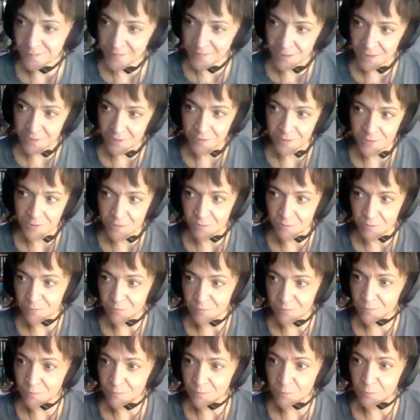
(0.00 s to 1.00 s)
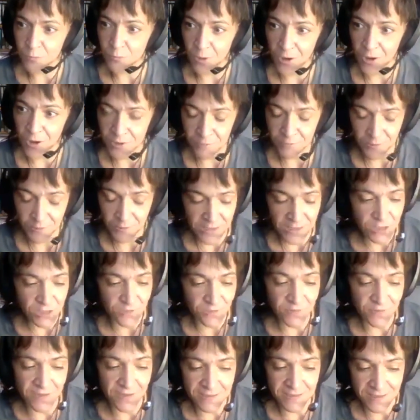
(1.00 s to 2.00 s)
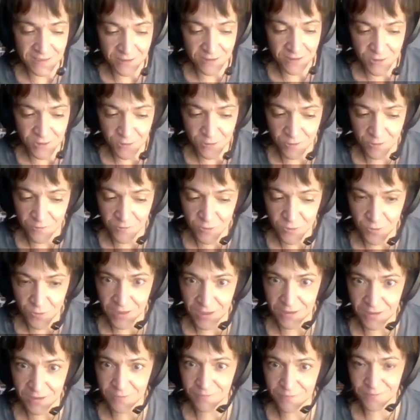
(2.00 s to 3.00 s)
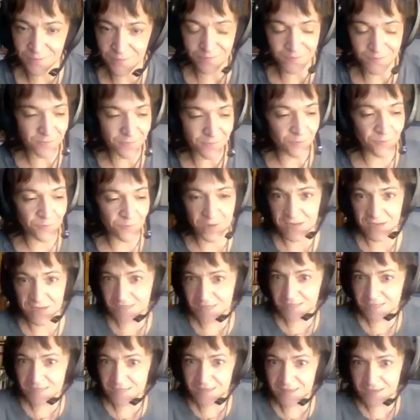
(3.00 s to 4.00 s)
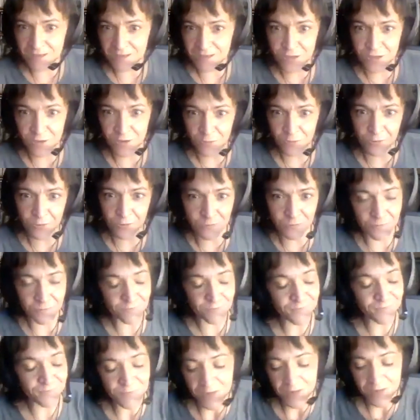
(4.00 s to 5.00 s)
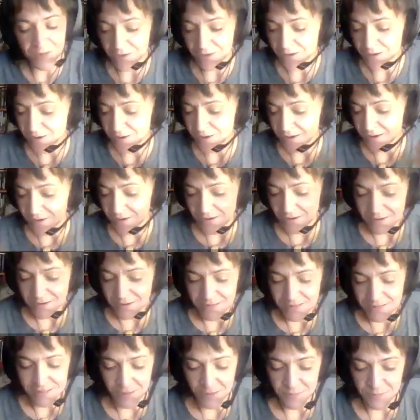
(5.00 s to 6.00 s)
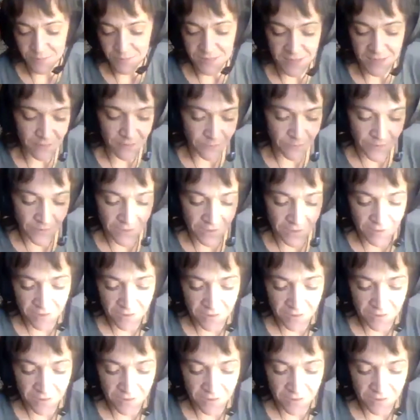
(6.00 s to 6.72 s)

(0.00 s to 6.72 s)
There's a broad range of things that are sort of trying to fit into that general subset, but